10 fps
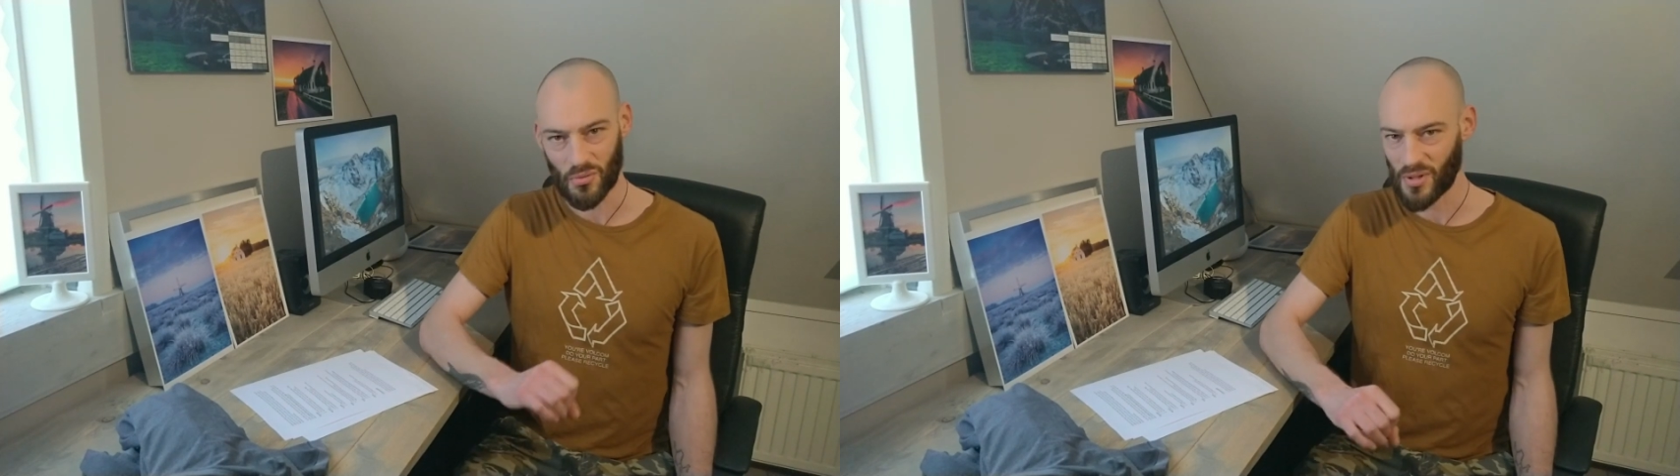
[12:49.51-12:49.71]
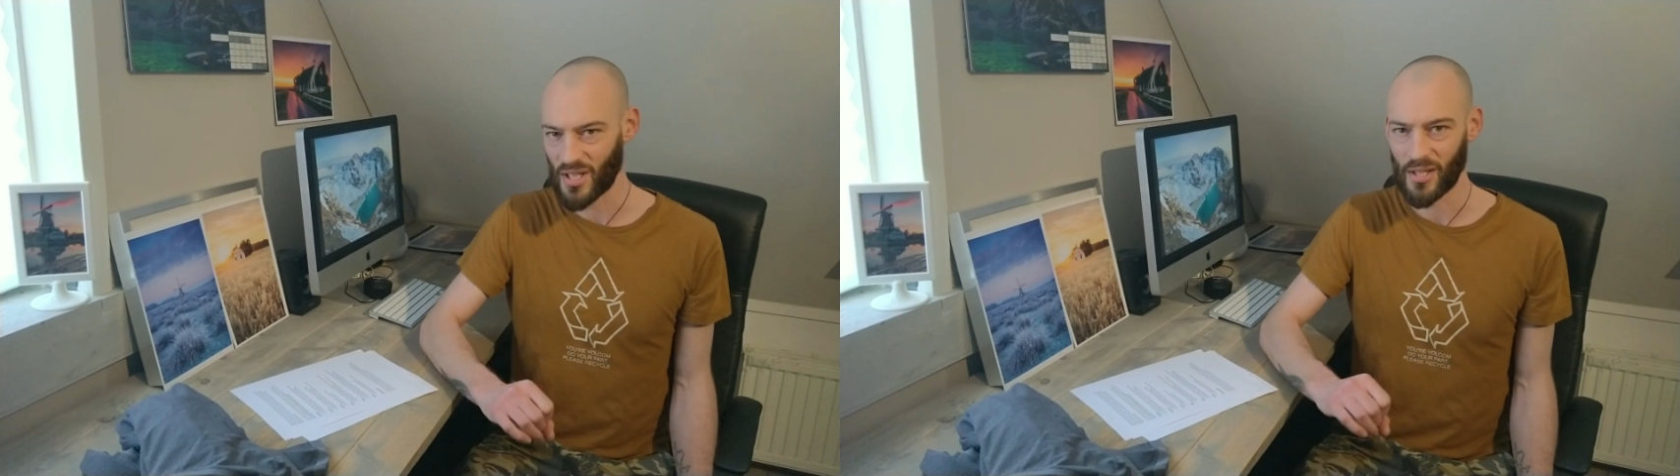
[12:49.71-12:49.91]

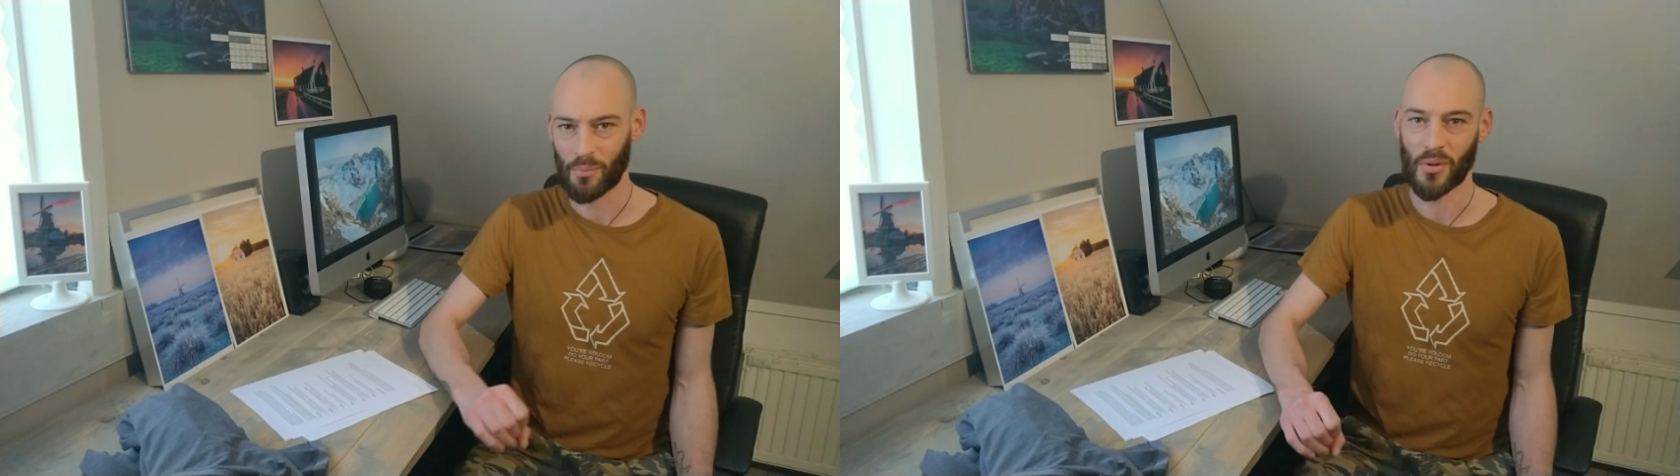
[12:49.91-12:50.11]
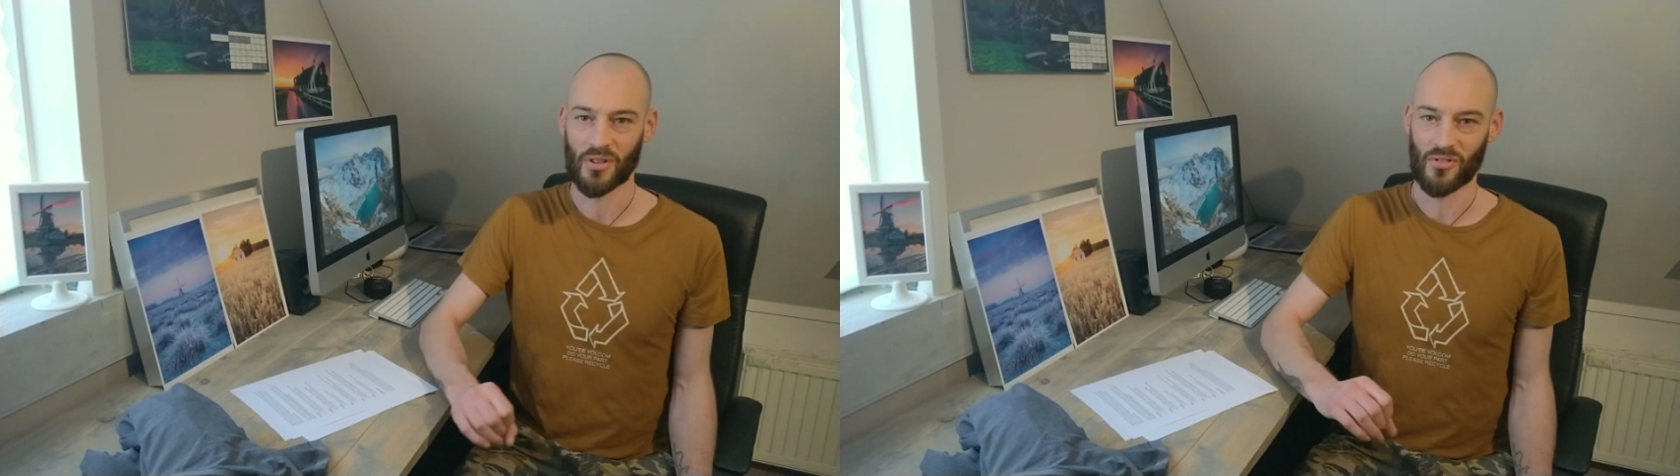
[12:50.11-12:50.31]
really
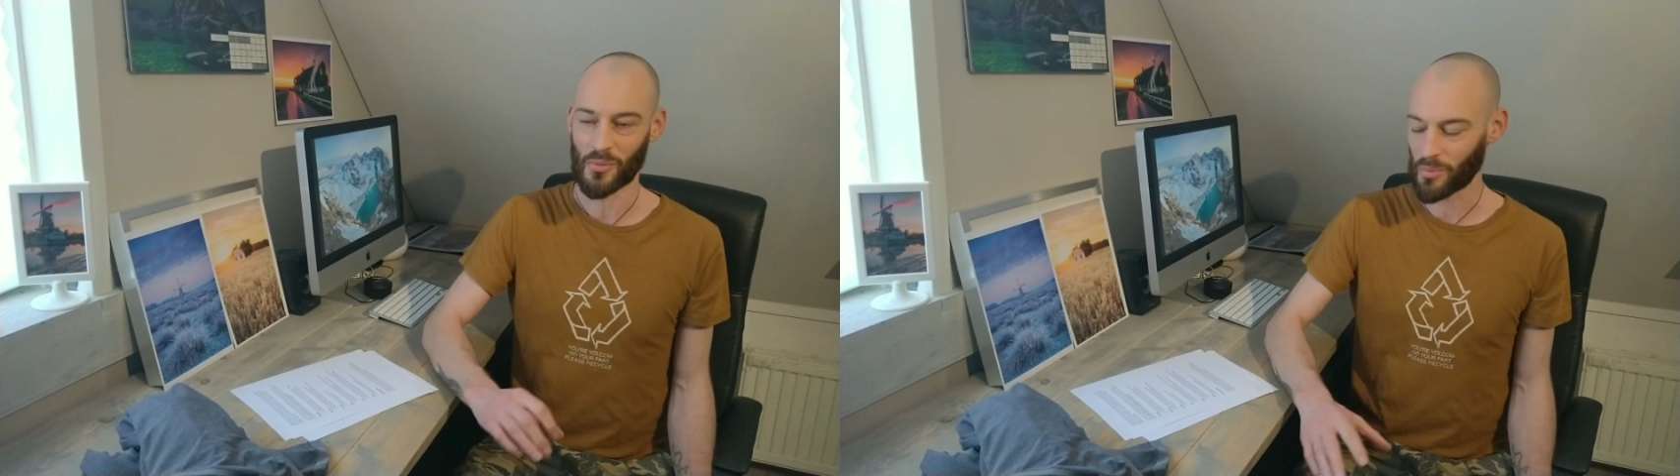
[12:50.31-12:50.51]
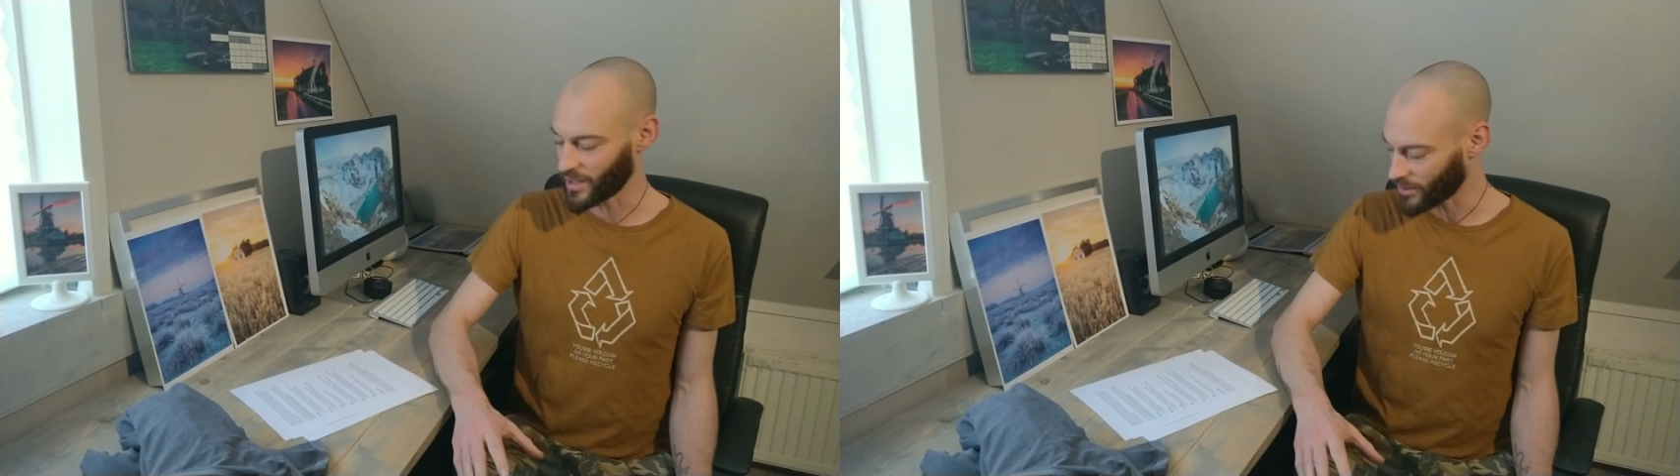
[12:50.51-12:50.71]
important to
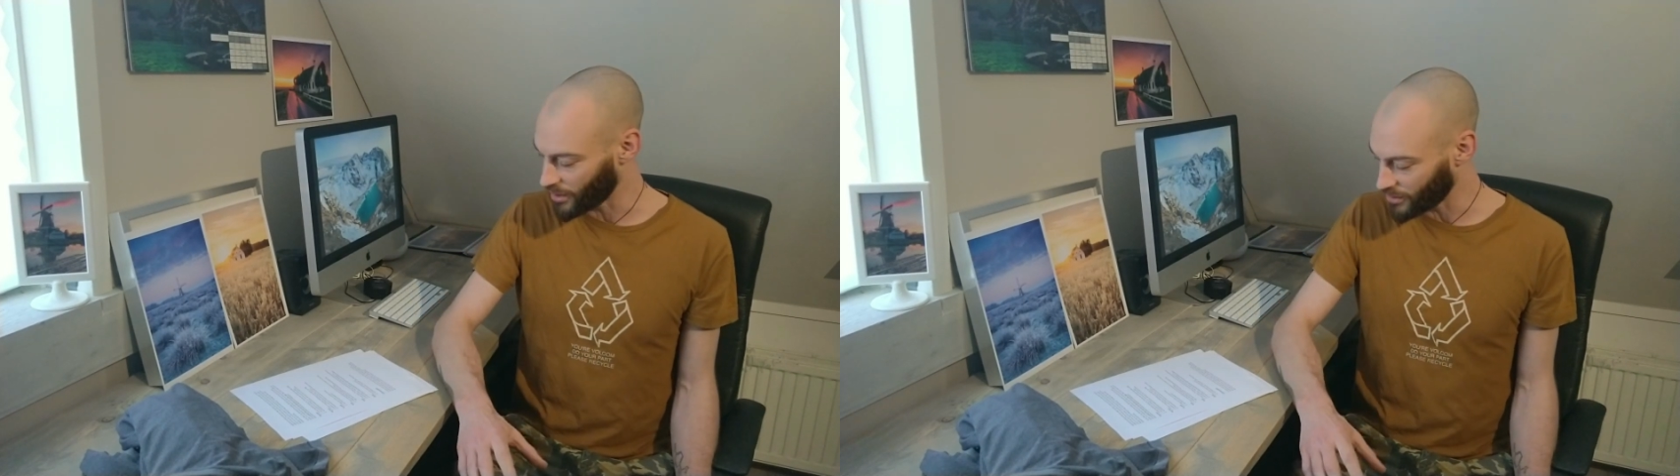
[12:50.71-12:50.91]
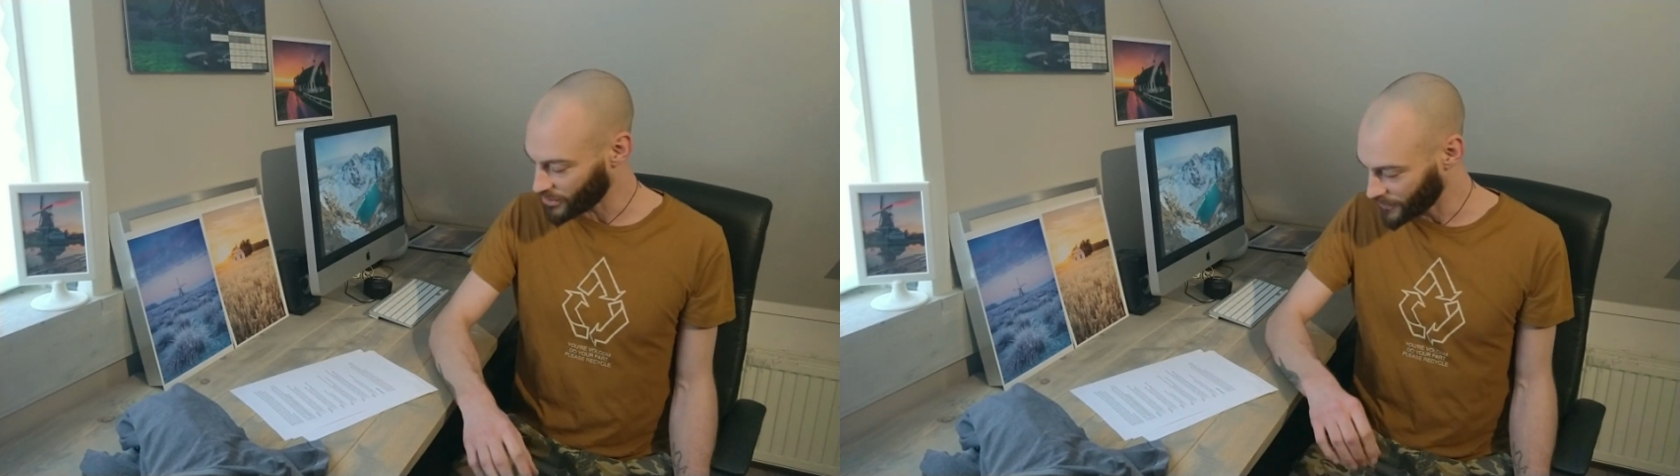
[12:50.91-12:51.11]
bring
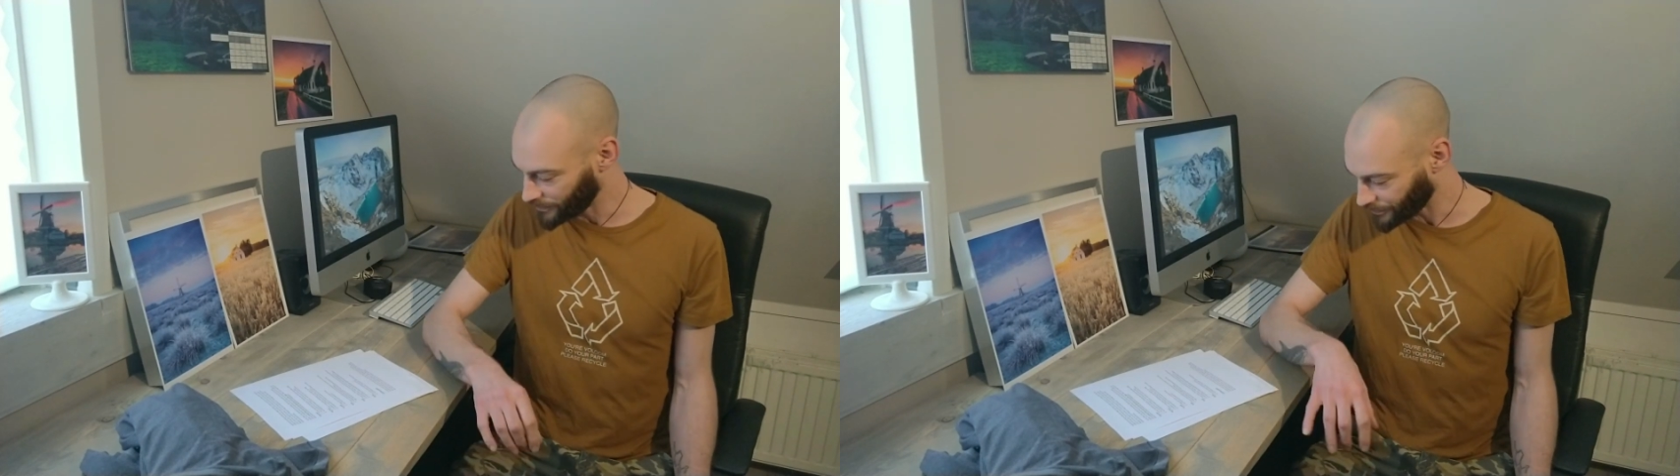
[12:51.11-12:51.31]
those.